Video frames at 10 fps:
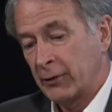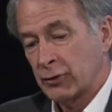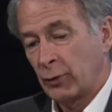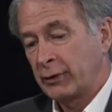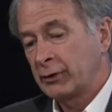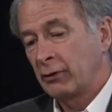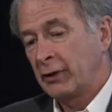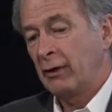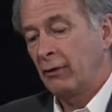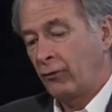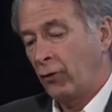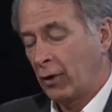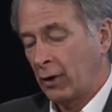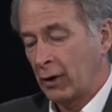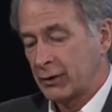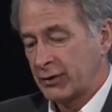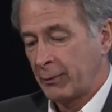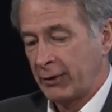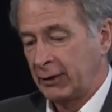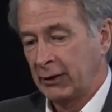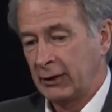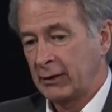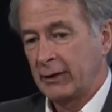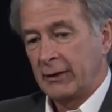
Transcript: there's a window here for uh, something that,